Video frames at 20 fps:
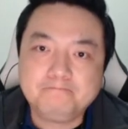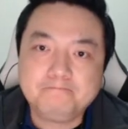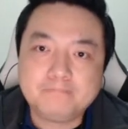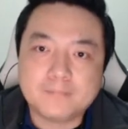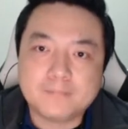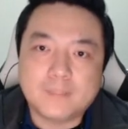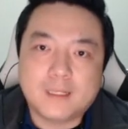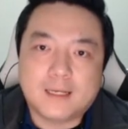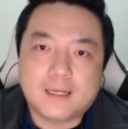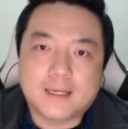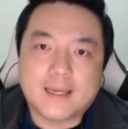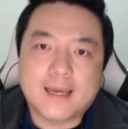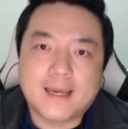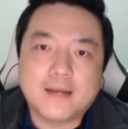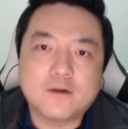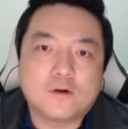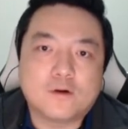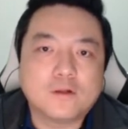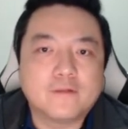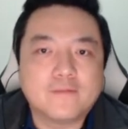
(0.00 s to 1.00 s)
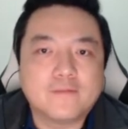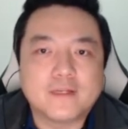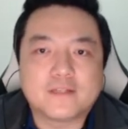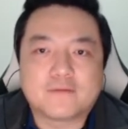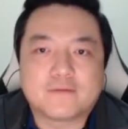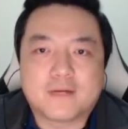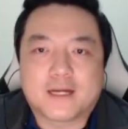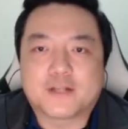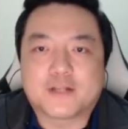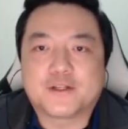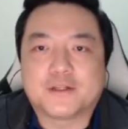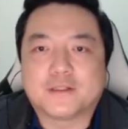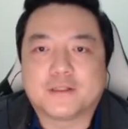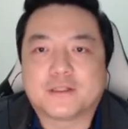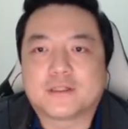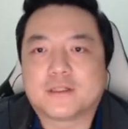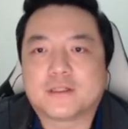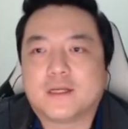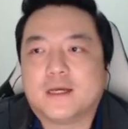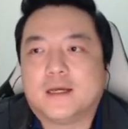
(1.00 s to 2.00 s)
Again, all of these
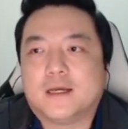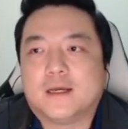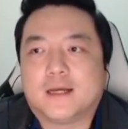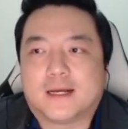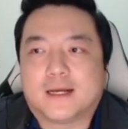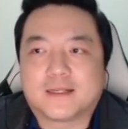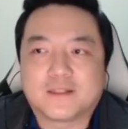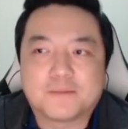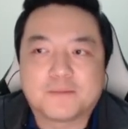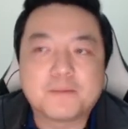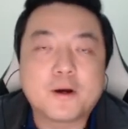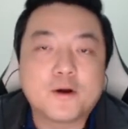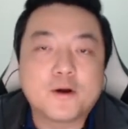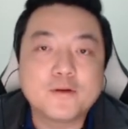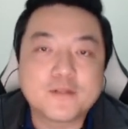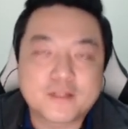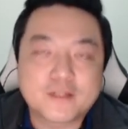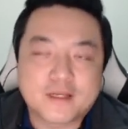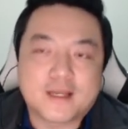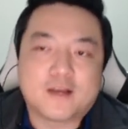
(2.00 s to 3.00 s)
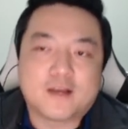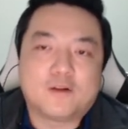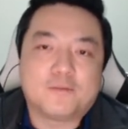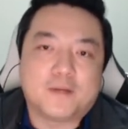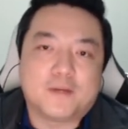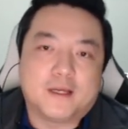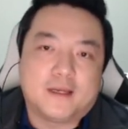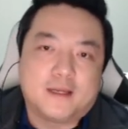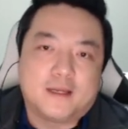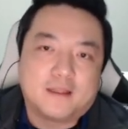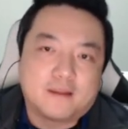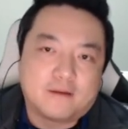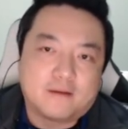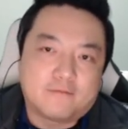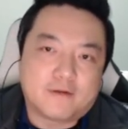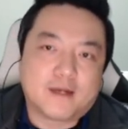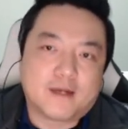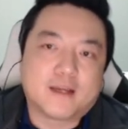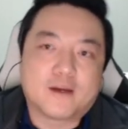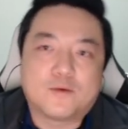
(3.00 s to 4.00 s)
reactions are supposed to help in either
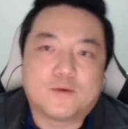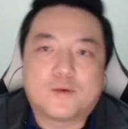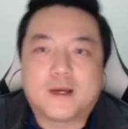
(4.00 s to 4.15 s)
running away,